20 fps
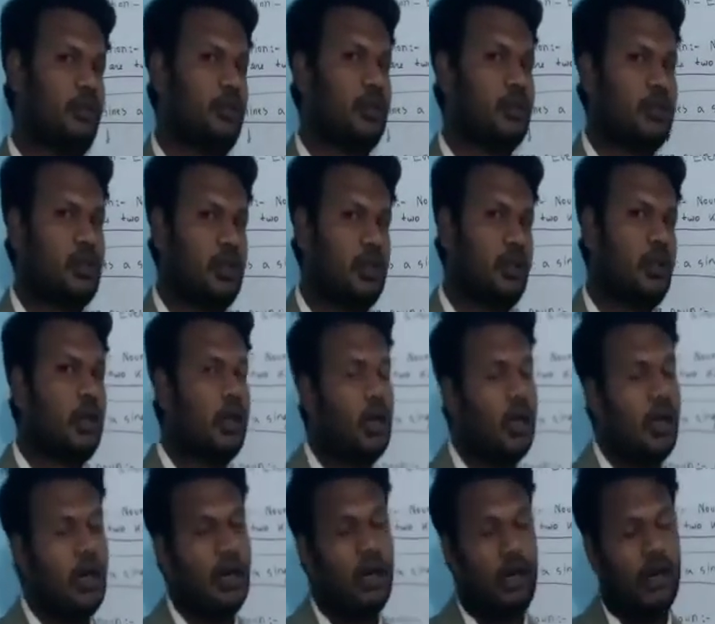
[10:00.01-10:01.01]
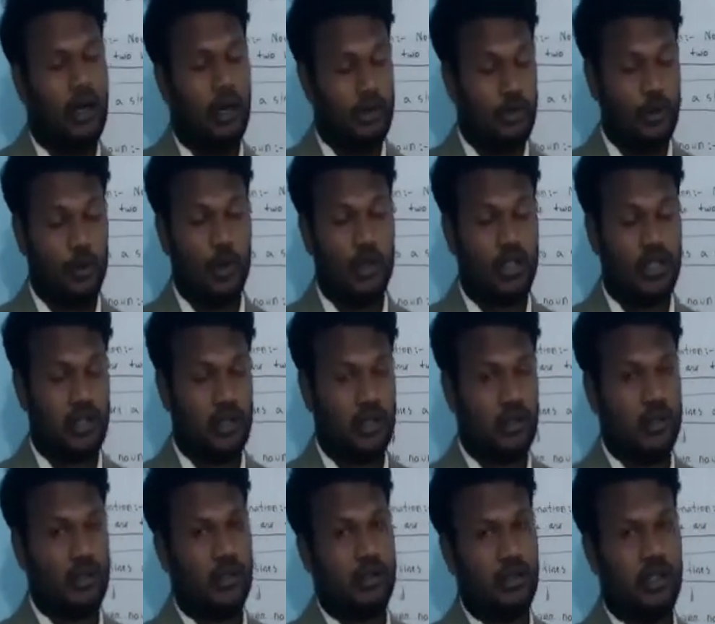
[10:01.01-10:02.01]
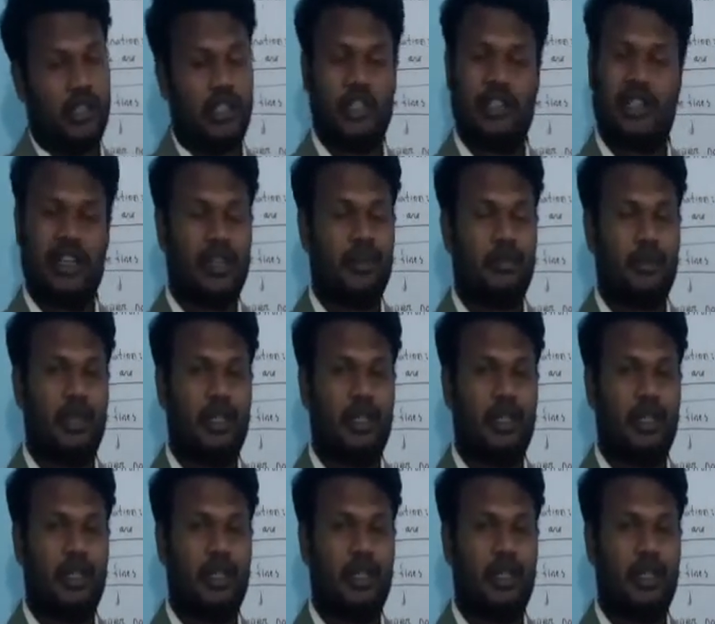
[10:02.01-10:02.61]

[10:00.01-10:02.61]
bottle of water. It can